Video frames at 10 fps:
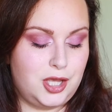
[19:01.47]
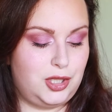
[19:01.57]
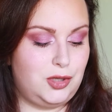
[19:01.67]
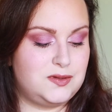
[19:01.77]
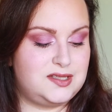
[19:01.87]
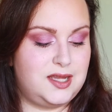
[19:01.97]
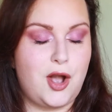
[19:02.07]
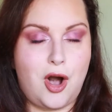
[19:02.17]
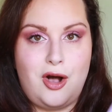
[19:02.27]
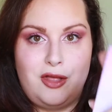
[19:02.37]
using
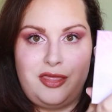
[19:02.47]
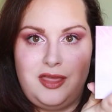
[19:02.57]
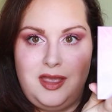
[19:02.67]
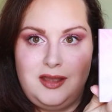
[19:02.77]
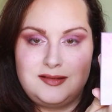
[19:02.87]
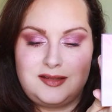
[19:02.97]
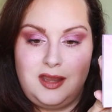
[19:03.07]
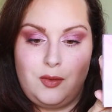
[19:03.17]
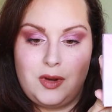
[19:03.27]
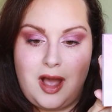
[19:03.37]
all things
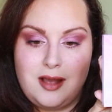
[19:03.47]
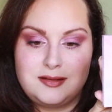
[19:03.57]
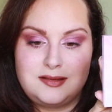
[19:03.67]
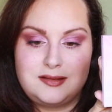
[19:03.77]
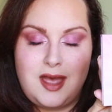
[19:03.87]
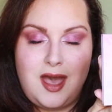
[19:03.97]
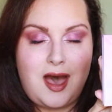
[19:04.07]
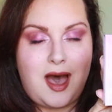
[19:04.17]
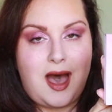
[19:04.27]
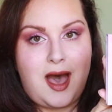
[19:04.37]
Equinox.
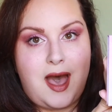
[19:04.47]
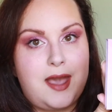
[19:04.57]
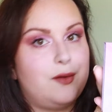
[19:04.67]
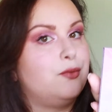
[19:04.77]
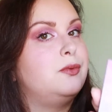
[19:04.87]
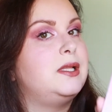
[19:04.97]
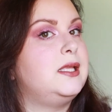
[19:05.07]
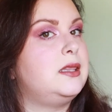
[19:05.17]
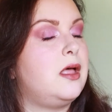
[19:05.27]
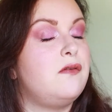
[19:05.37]
I
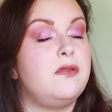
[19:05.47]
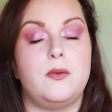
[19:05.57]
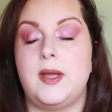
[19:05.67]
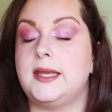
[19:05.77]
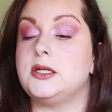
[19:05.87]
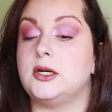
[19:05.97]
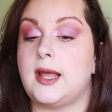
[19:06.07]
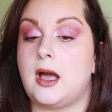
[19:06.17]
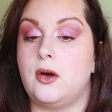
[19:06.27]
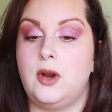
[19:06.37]
really love the way it turned
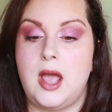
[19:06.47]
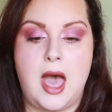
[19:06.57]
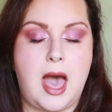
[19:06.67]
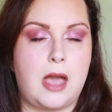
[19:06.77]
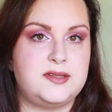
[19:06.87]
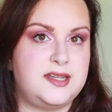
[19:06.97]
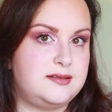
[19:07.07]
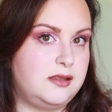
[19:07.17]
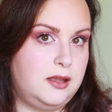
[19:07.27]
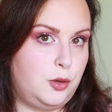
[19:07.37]
out. I would say it's
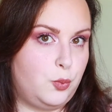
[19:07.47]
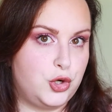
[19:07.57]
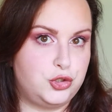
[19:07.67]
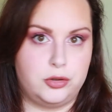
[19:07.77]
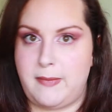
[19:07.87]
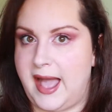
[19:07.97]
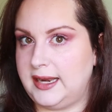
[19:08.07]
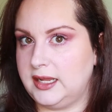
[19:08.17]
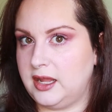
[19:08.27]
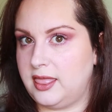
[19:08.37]
a little more
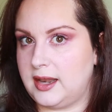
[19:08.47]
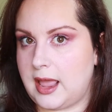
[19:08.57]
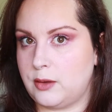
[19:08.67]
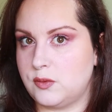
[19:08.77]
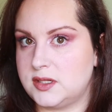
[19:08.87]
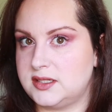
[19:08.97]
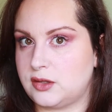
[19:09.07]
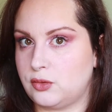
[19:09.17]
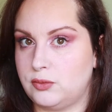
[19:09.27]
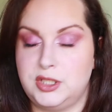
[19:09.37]
dramatic than I was
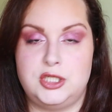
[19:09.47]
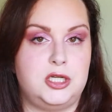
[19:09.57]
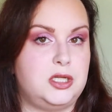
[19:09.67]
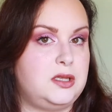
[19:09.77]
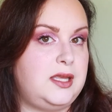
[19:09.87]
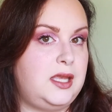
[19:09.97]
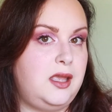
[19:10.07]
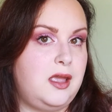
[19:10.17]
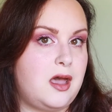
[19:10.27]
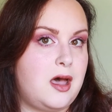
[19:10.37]

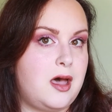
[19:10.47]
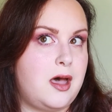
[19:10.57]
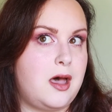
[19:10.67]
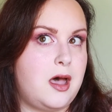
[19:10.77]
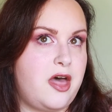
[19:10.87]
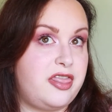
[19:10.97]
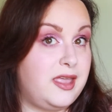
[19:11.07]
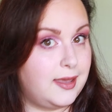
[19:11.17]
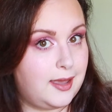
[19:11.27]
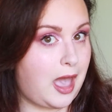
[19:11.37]
originally
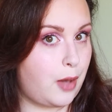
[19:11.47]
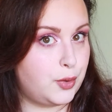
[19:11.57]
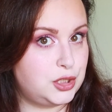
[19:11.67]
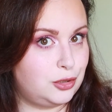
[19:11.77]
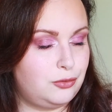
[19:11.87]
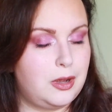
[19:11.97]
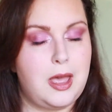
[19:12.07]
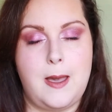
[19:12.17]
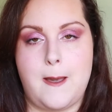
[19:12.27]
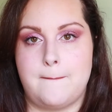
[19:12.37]
thinking I would do,
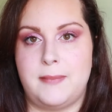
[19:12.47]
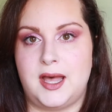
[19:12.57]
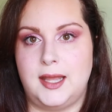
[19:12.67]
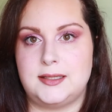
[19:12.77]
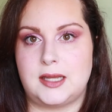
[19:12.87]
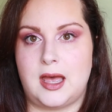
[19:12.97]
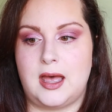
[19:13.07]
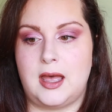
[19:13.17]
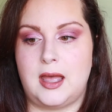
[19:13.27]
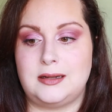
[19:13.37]
but
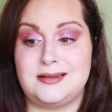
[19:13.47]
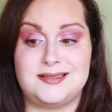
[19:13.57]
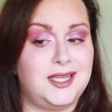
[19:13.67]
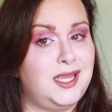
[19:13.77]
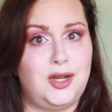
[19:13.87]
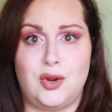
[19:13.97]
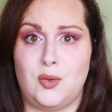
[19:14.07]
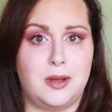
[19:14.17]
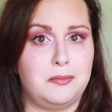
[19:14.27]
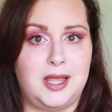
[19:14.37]
honestly, no
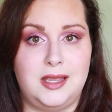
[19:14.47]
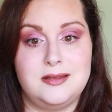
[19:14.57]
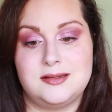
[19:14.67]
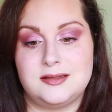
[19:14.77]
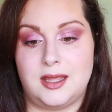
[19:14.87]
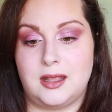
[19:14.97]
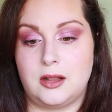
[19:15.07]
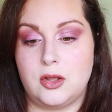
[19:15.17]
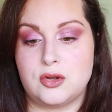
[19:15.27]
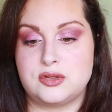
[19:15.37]
complaints. It
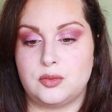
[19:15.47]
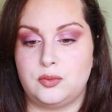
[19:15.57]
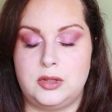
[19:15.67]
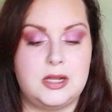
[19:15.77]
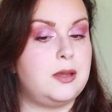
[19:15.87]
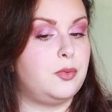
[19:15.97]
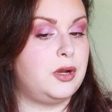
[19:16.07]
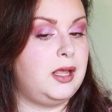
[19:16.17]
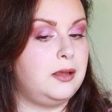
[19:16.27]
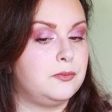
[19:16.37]
looks really
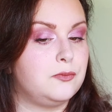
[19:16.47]
pretty.